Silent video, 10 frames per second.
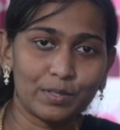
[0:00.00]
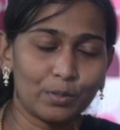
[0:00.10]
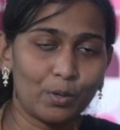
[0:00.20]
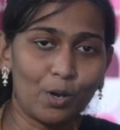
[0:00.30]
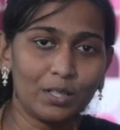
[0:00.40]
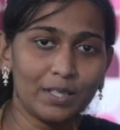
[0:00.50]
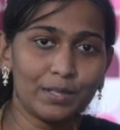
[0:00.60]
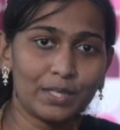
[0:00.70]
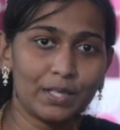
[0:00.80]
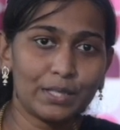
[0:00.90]
So all
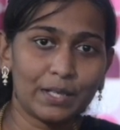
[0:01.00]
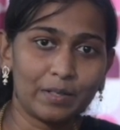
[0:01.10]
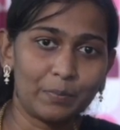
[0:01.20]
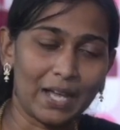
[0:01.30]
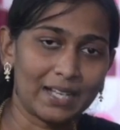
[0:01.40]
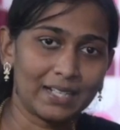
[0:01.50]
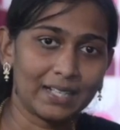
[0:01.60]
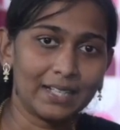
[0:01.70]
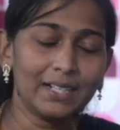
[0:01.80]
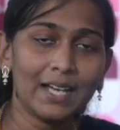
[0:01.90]
these things I will plan
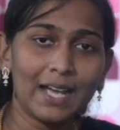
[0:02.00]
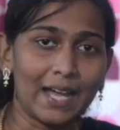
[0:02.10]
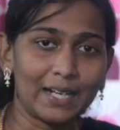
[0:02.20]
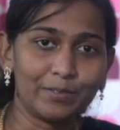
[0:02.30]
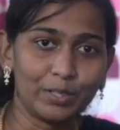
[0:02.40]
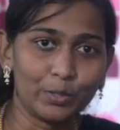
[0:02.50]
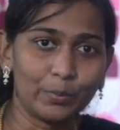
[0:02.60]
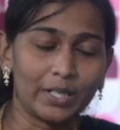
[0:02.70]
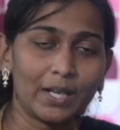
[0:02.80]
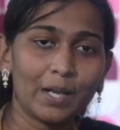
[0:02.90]
ahead and I will do
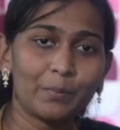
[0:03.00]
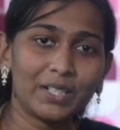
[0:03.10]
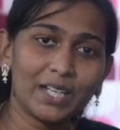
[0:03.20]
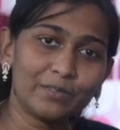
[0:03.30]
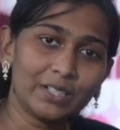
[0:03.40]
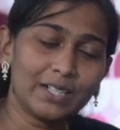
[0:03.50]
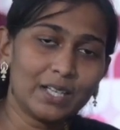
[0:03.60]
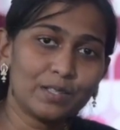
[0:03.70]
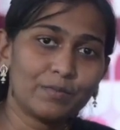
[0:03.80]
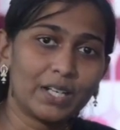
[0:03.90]
it. But there were
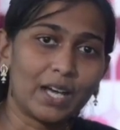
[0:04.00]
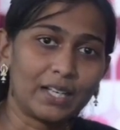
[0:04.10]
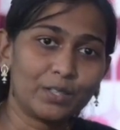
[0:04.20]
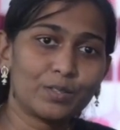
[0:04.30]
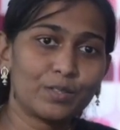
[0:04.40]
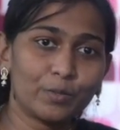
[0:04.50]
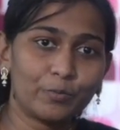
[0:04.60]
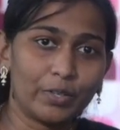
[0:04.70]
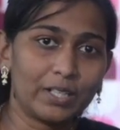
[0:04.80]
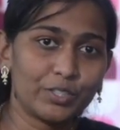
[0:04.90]
days when I also
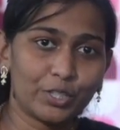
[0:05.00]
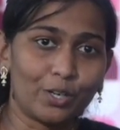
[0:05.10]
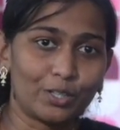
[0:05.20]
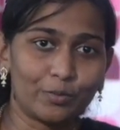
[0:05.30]
fell short